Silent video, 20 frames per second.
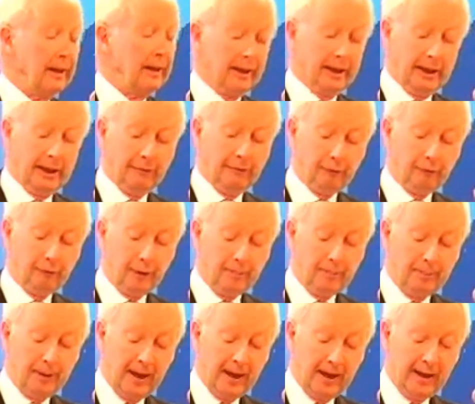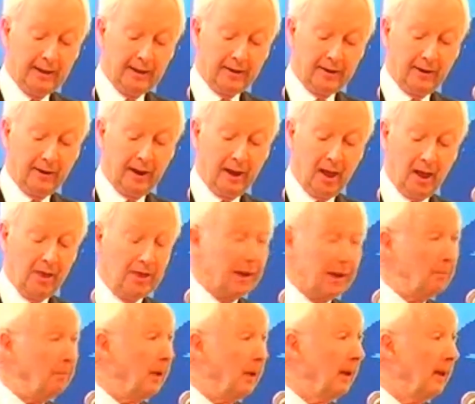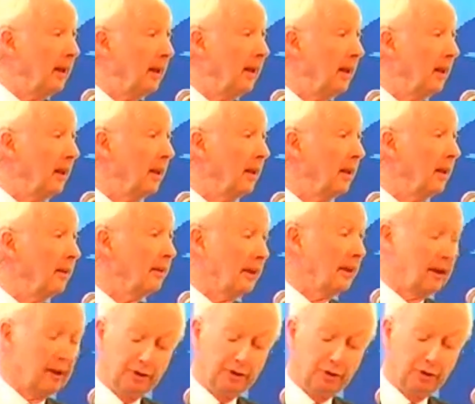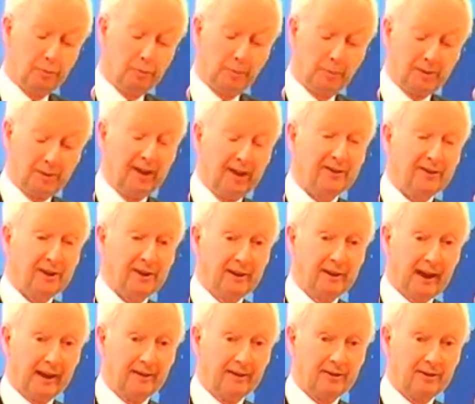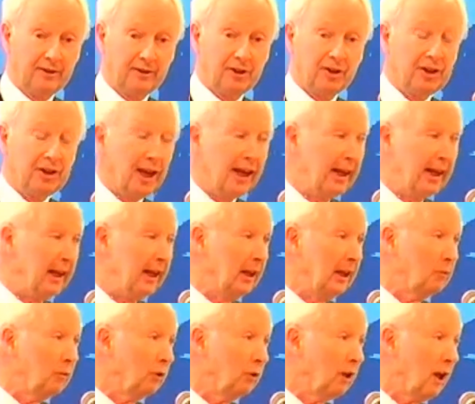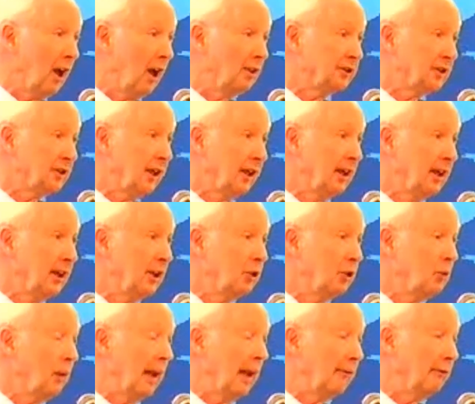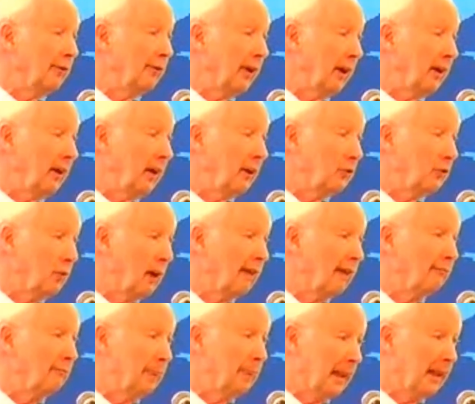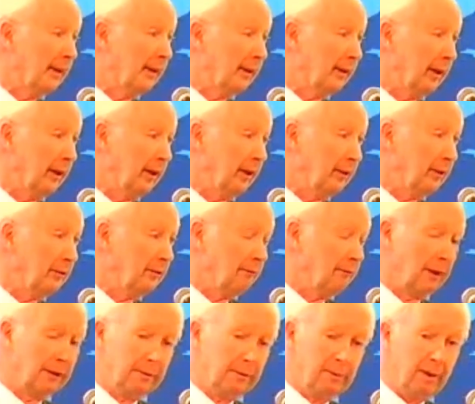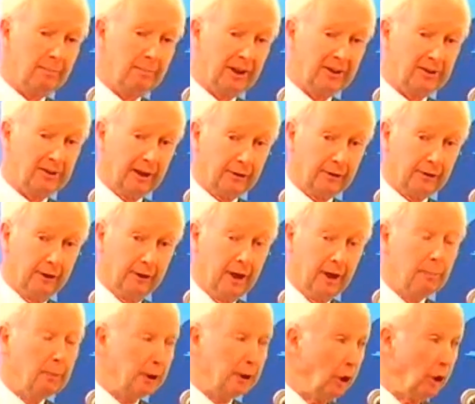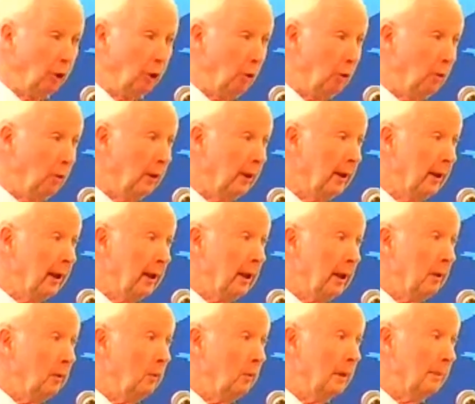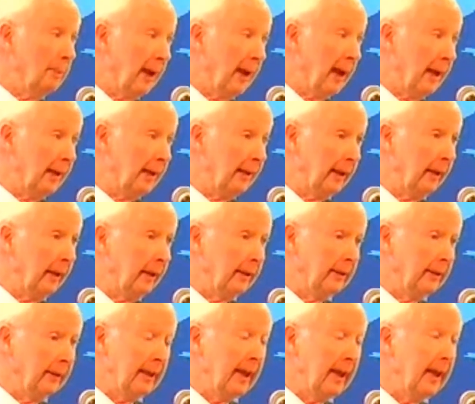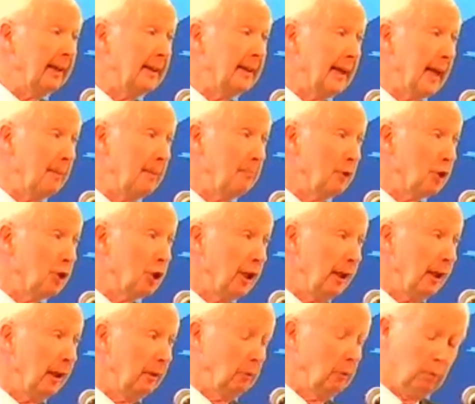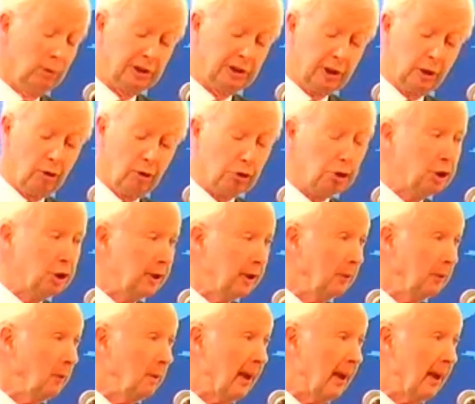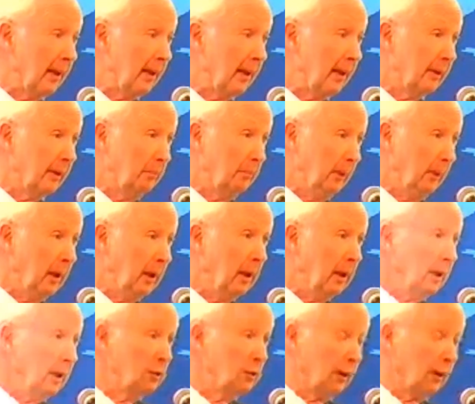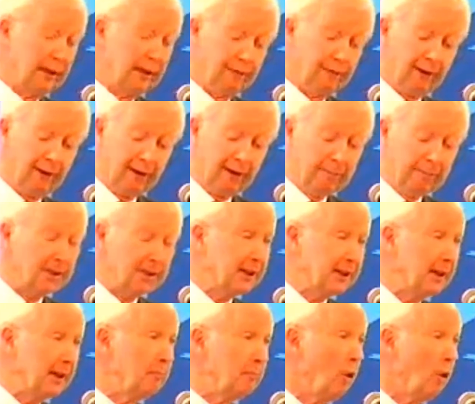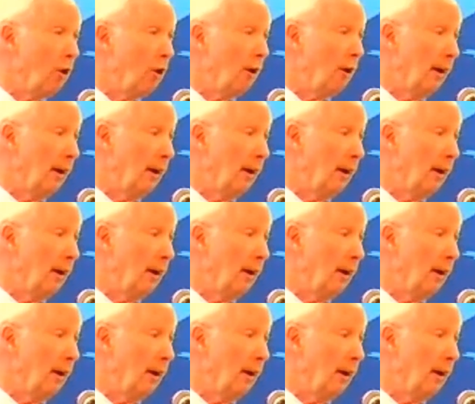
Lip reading: If we paid them the consumer price index, today it would cost 12 billion to run the public sector. But no, we paid, the ATM machine was launched, and we paid them 25% more